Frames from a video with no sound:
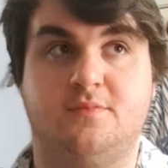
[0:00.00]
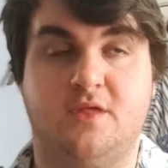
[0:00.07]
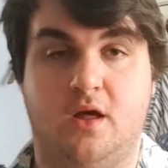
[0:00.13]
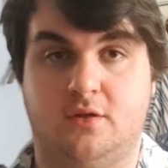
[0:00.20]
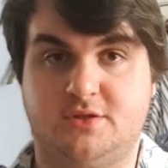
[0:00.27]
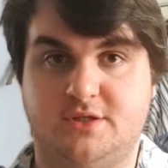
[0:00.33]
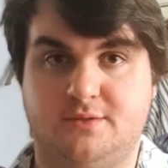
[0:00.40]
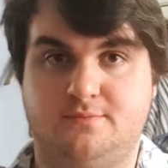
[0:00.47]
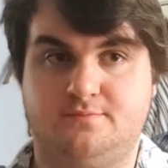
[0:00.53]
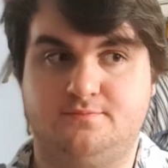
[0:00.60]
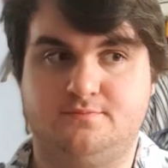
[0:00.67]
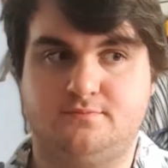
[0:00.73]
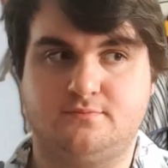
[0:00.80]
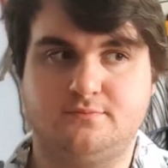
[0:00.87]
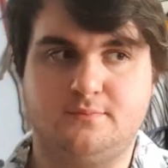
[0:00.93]
altar.
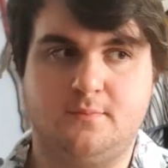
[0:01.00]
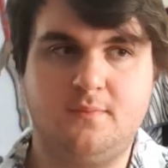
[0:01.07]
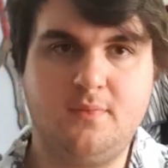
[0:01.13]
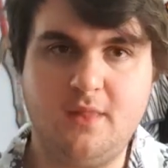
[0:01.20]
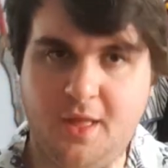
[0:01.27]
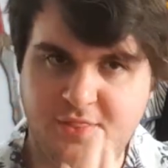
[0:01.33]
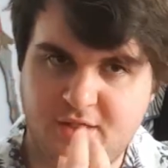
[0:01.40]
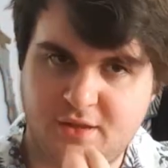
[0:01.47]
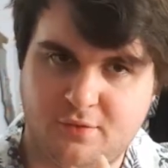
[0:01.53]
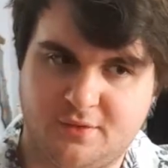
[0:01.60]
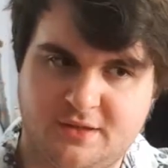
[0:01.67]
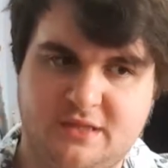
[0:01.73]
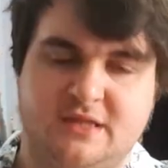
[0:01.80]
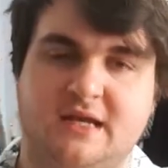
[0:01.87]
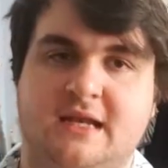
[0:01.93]
This sort
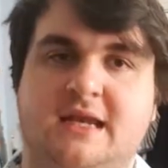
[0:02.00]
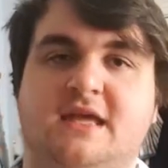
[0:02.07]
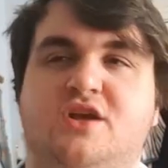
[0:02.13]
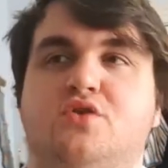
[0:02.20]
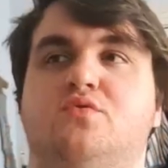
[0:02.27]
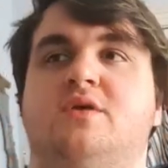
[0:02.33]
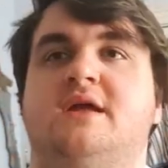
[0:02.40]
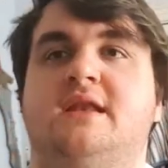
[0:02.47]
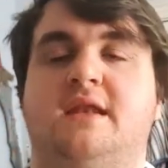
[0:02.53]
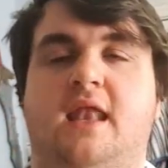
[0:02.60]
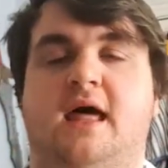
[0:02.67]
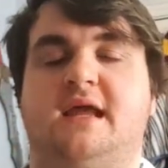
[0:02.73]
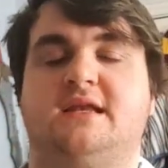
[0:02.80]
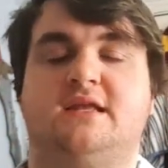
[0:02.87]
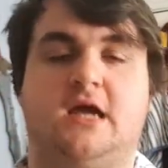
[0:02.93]
of sickly green
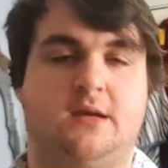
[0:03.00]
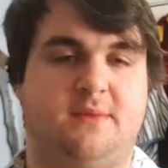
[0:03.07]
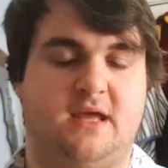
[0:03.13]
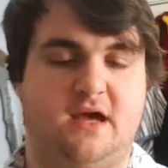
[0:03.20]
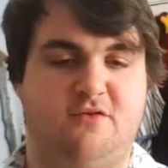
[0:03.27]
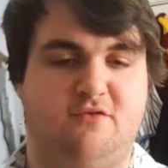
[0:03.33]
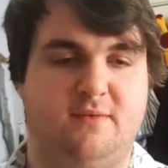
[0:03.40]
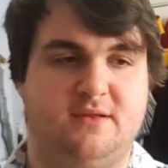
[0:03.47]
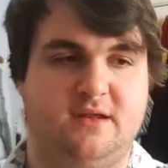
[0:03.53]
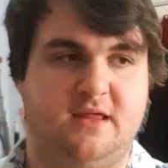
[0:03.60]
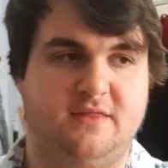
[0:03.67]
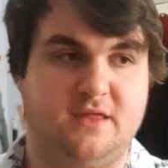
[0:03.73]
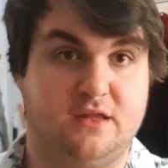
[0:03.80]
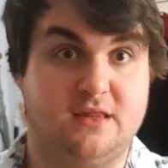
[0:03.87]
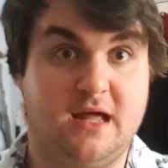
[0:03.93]
light coming out from
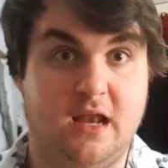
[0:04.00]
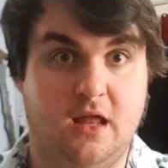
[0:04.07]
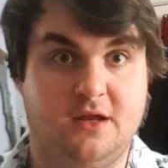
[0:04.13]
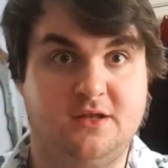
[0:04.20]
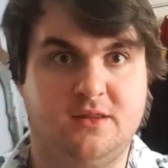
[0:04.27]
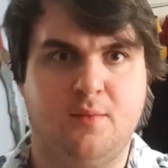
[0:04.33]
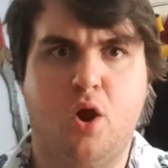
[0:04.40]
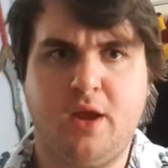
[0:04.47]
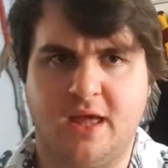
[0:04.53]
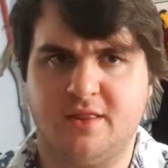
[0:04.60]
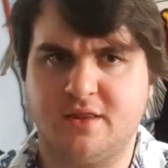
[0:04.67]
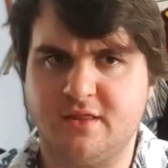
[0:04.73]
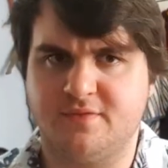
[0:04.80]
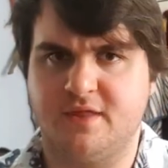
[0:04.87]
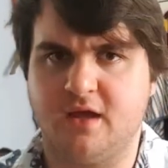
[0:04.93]
underneath it. So that alerted him, okay,
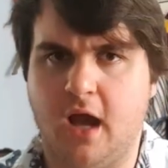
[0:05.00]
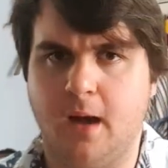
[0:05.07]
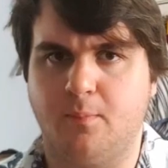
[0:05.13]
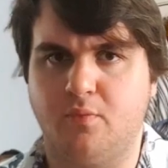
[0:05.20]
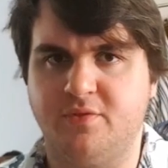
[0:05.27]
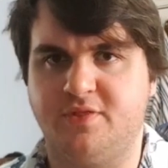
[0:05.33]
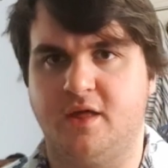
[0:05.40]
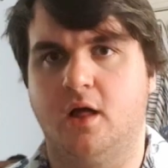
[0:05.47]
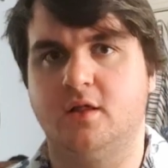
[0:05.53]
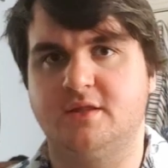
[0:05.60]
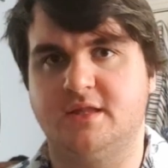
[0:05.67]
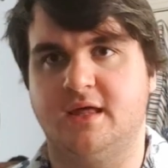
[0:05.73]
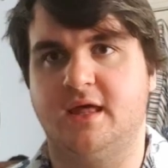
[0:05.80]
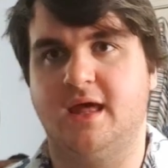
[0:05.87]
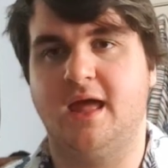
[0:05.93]
there's something up with the
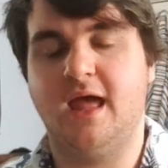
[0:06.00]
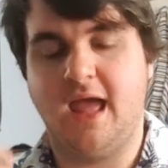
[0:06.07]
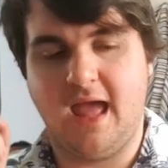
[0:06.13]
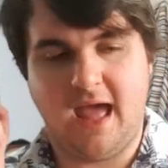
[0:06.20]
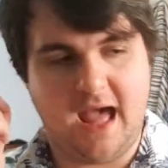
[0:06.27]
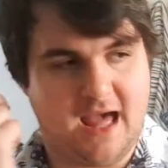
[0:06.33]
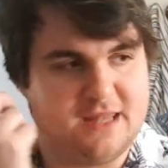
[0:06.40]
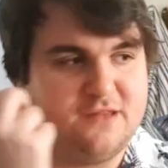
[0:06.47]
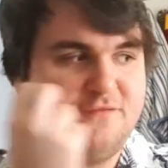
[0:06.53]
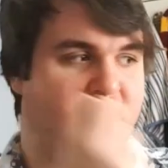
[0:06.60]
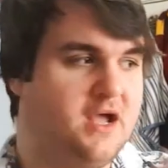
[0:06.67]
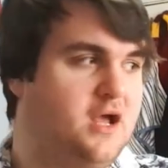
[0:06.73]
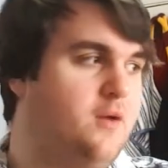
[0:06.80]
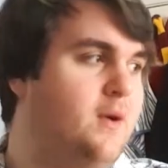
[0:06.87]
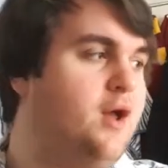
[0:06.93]
altar here. As the
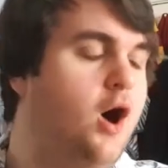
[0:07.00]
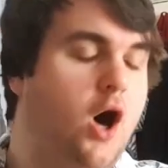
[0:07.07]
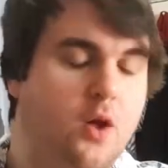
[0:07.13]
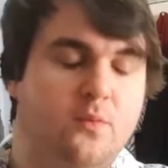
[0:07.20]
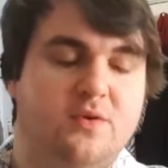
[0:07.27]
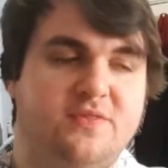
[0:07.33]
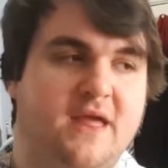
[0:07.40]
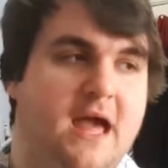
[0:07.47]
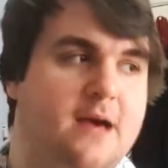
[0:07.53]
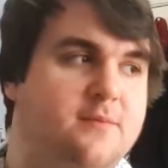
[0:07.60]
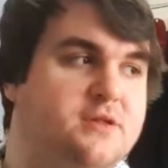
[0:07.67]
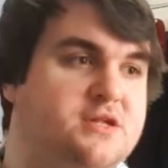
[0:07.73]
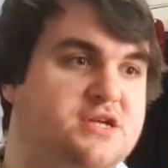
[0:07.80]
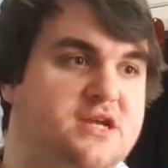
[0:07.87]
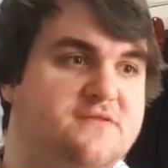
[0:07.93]
fight went on with the
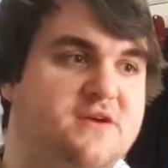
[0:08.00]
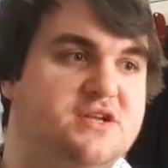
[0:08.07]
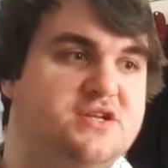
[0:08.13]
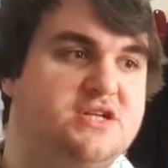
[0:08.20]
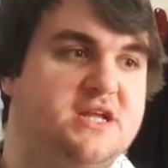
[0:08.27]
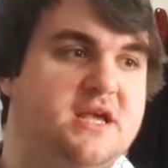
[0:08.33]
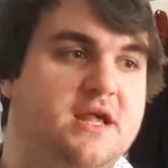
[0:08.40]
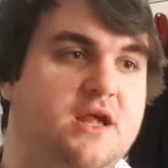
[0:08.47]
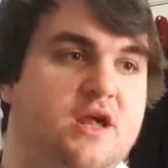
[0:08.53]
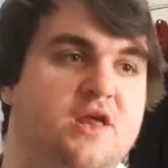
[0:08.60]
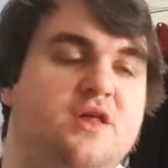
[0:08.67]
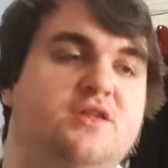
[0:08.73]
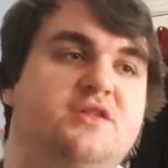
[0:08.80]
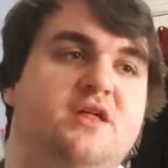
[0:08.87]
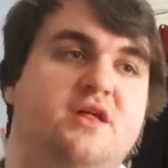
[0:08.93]
abbess, she eventually,
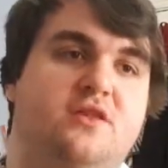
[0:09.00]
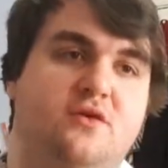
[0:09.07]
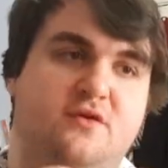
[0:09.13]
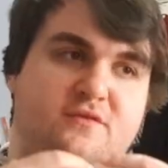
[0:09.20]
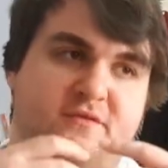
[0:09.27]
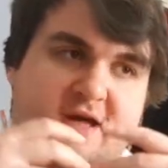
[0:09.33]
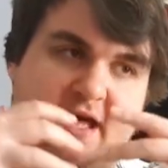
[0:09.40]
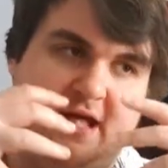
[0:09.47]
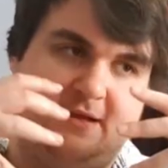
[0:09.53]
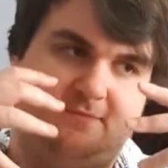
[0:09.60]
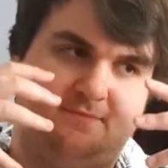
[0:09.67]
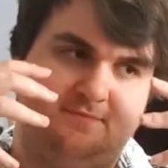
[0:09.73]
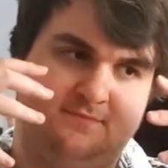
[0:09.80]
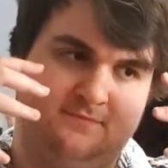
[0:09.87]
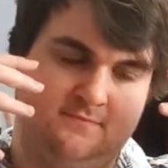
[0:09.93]
the sort
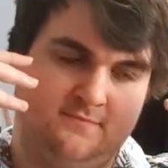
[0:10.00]
of